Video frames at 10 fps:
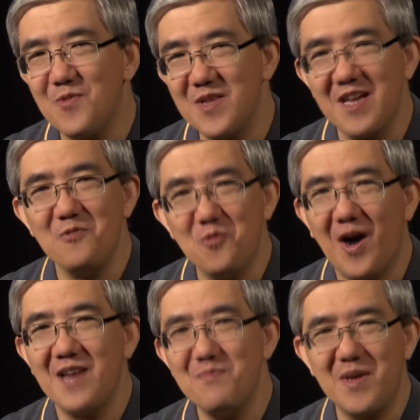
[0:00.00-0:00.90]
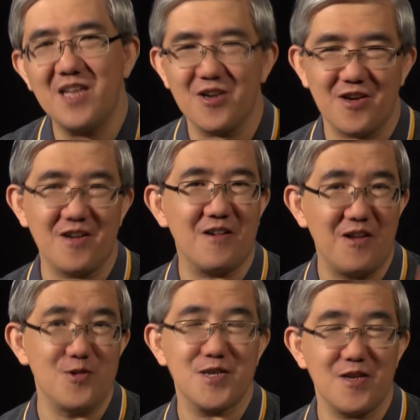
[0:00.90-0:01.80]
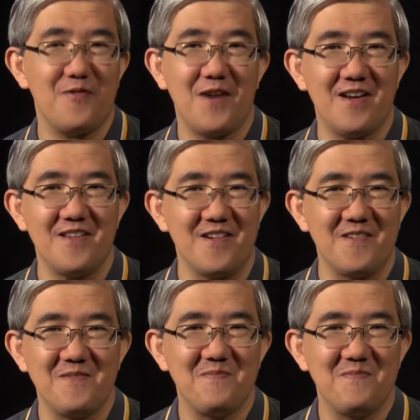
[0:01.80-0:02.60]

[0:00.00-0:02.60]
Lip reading: within 1 meter close to the father.